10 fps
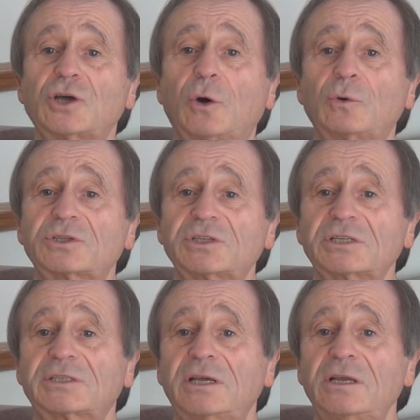to hold a
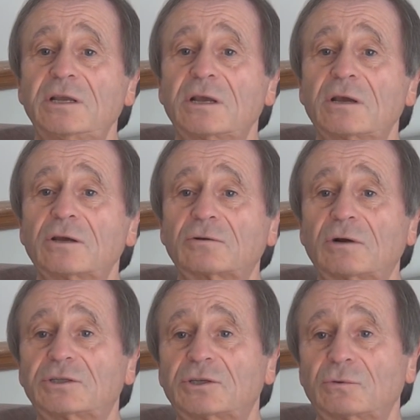6-day
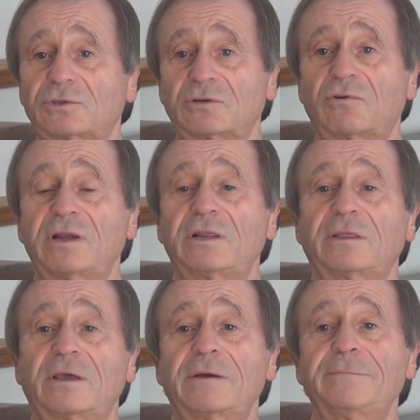karate course and
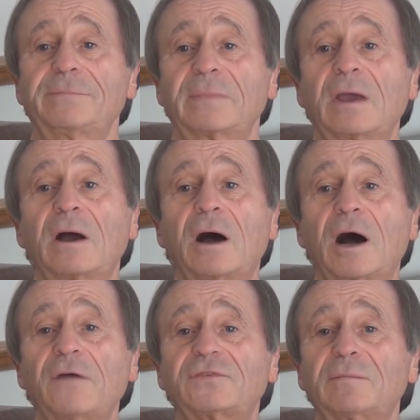grading there.
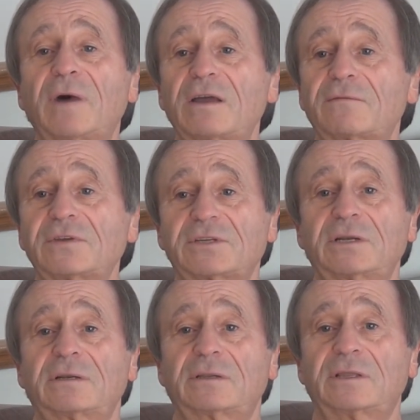After my
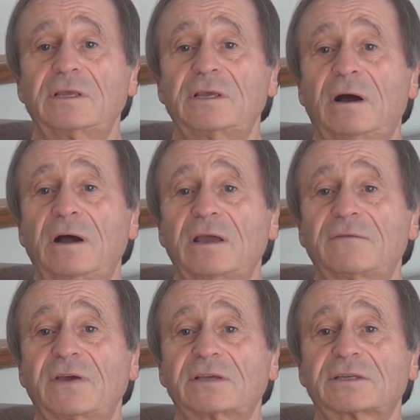visit, the
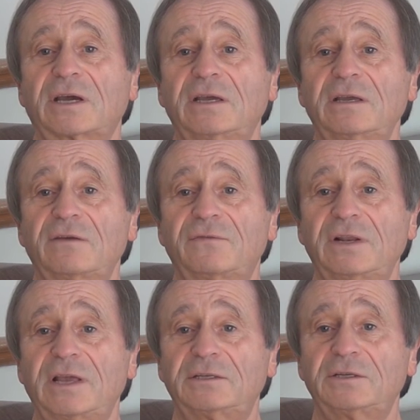IFSK
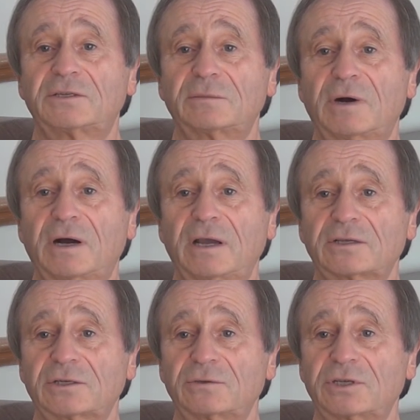affiliated to my
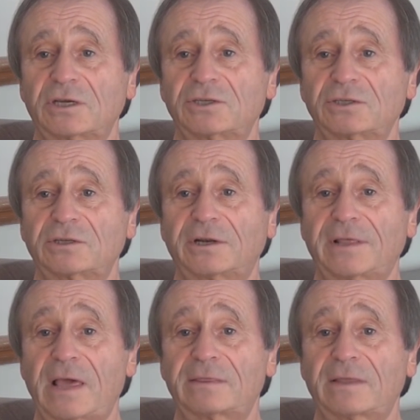association, and
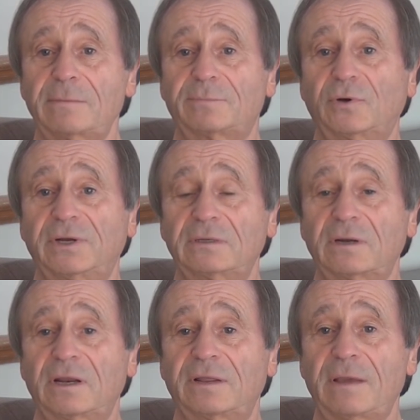at
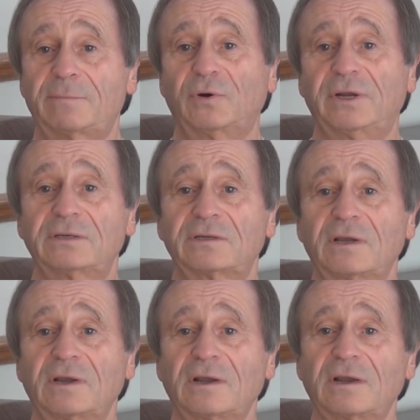that point,
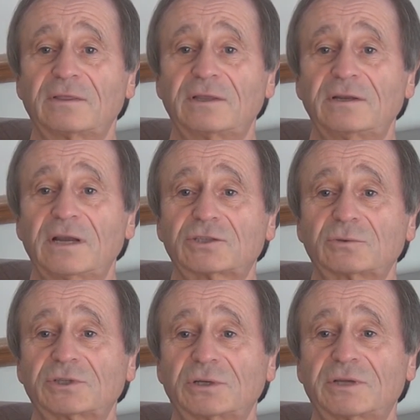the
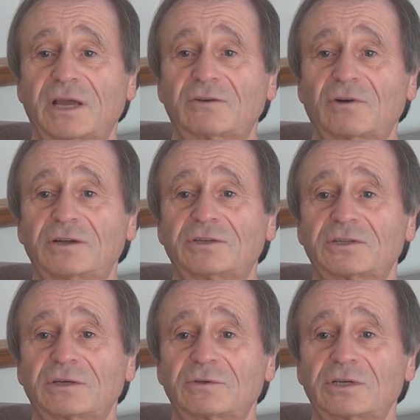National Shotokan Karate
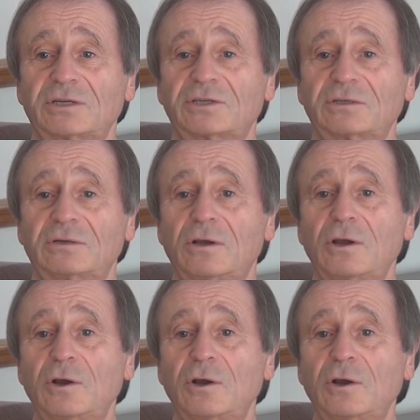Association